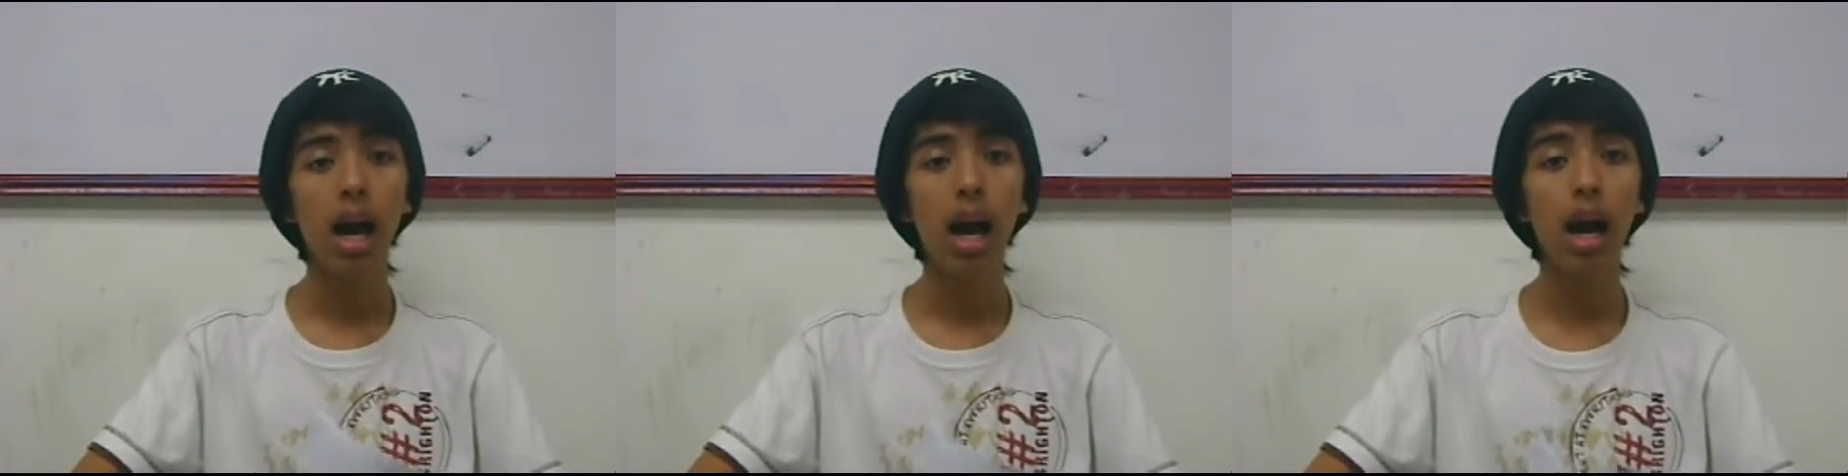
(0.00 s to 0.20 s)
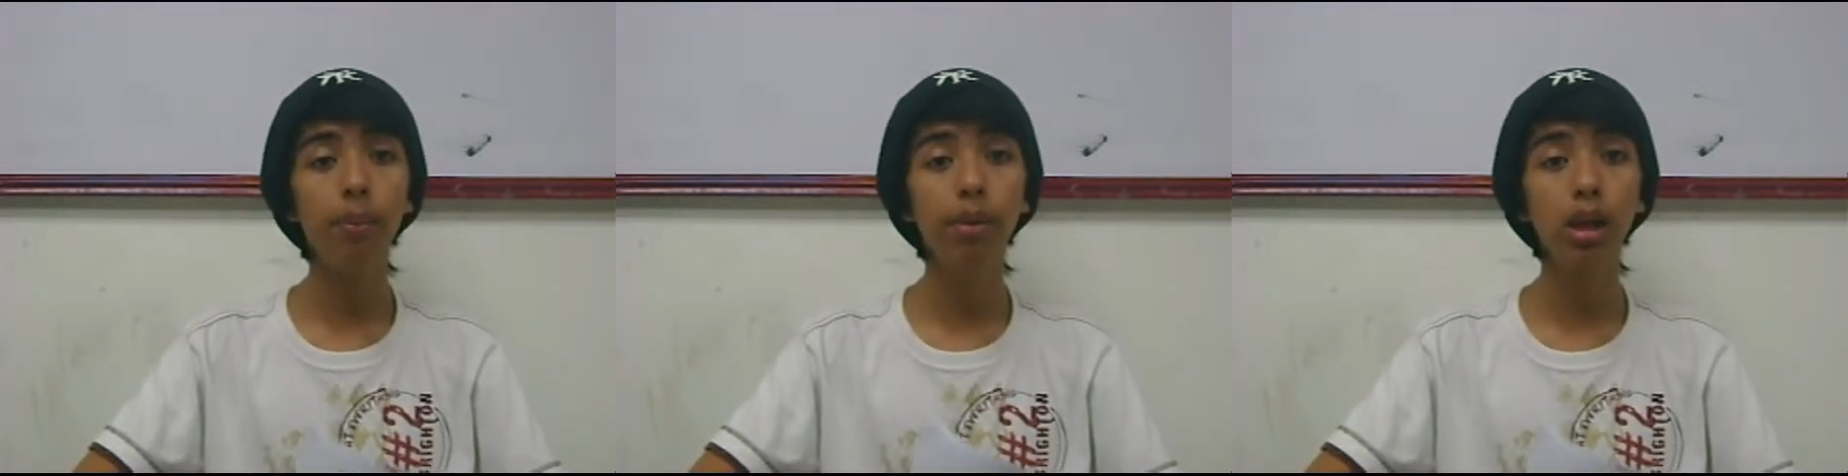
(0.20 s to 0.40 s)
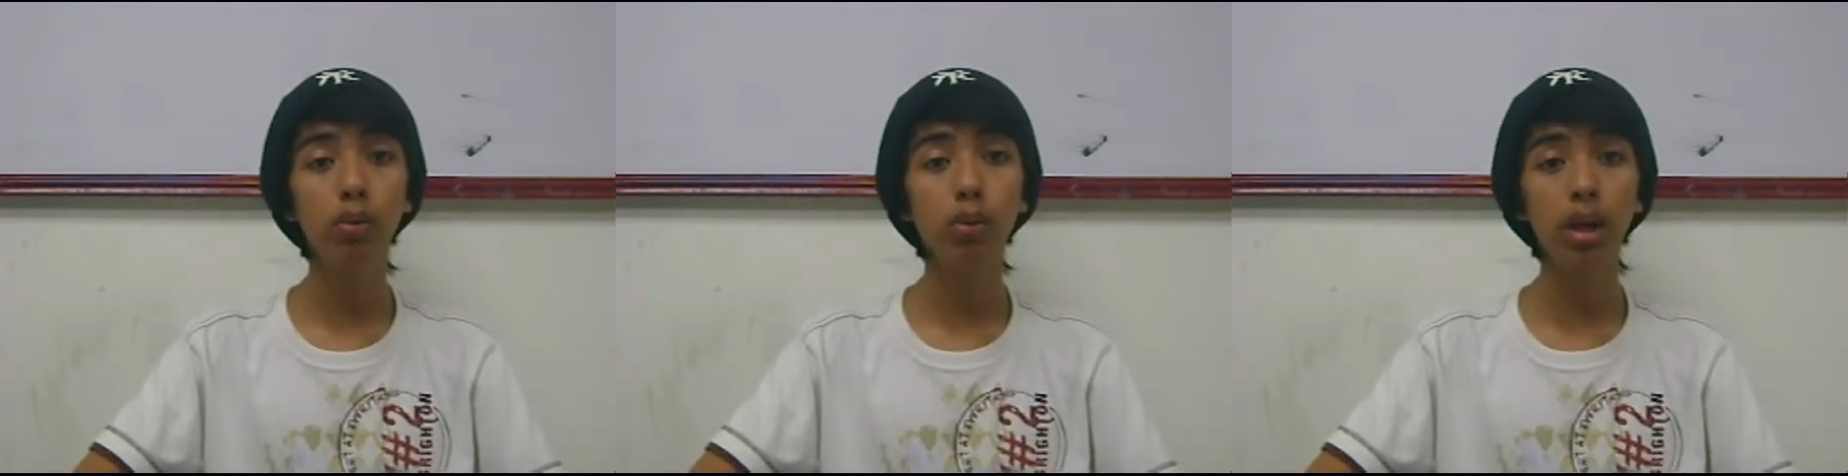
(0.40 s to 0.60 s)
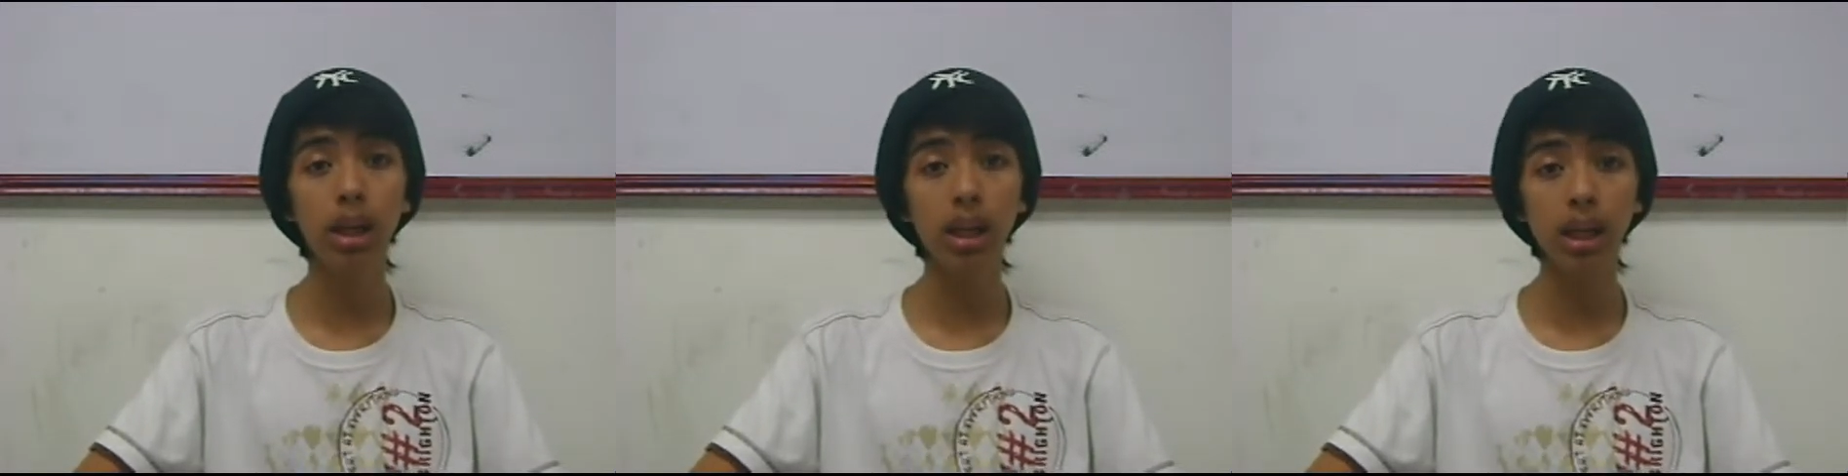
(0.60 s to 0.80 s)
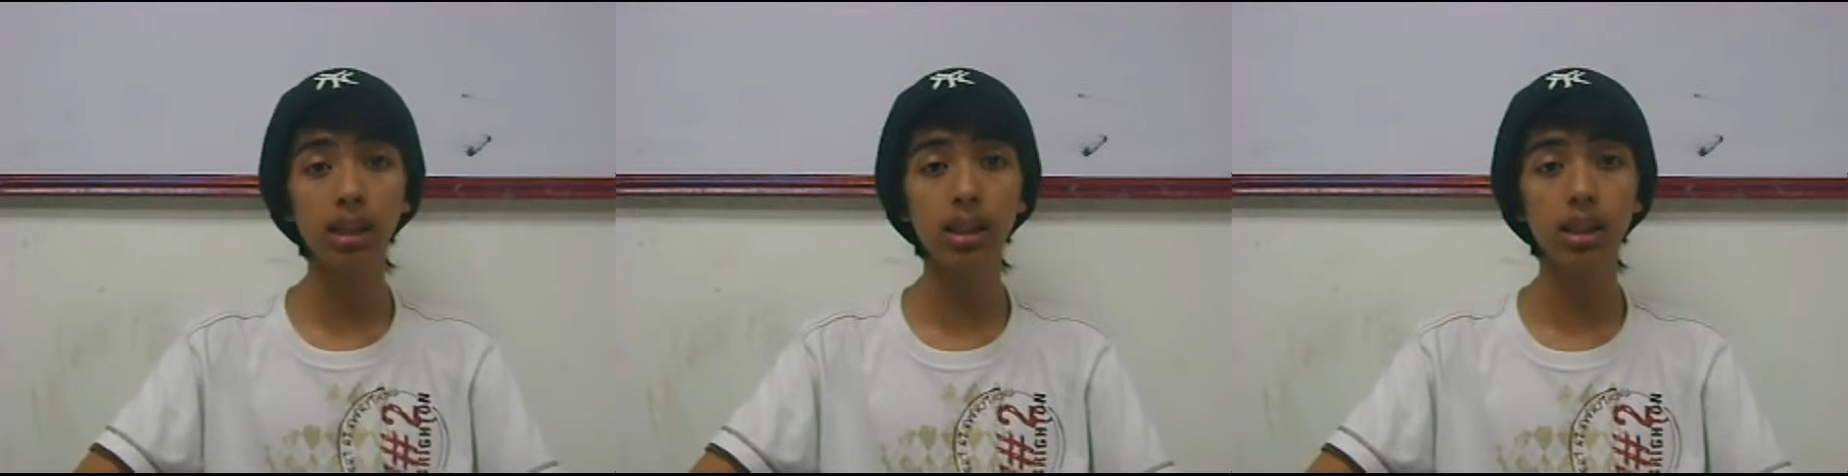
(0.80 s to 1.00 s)
have been
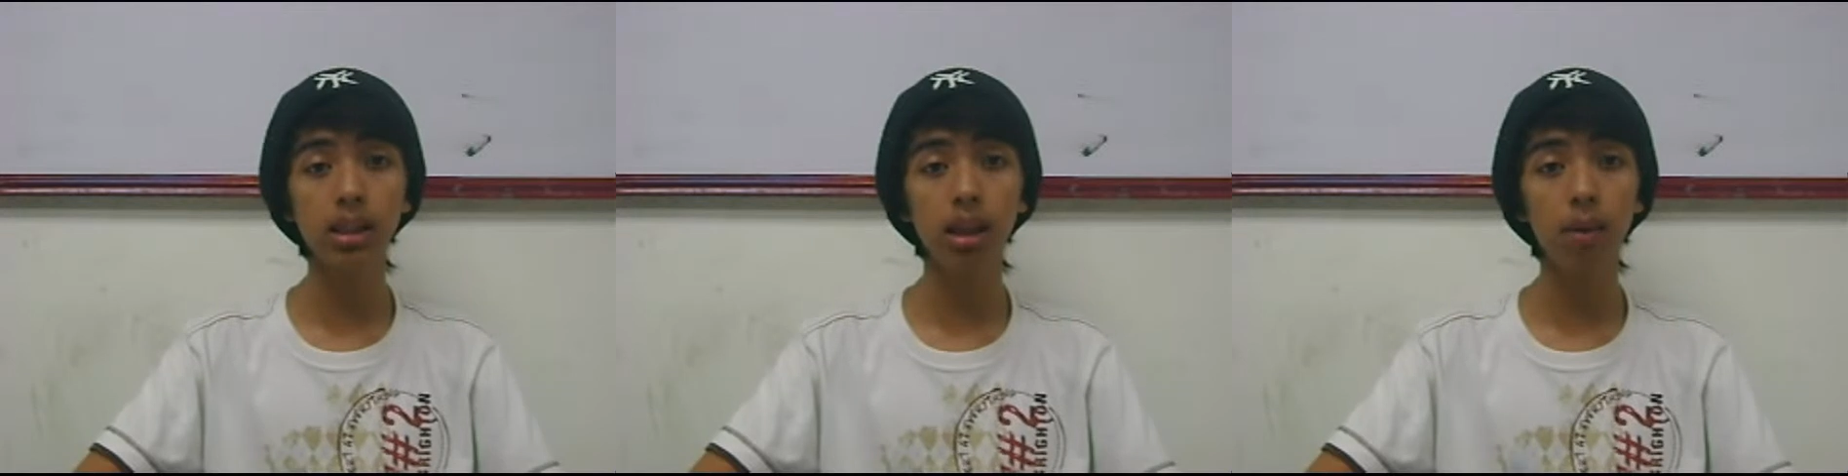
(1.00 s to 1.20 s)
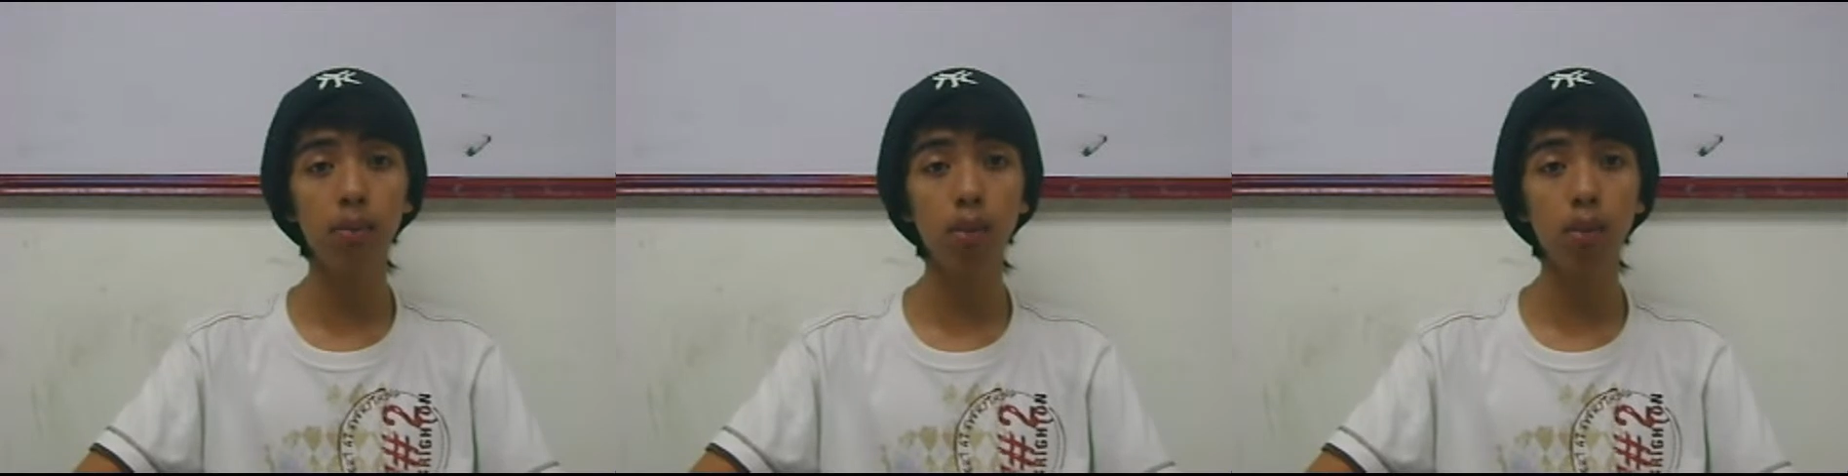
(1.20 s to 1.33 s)
released, the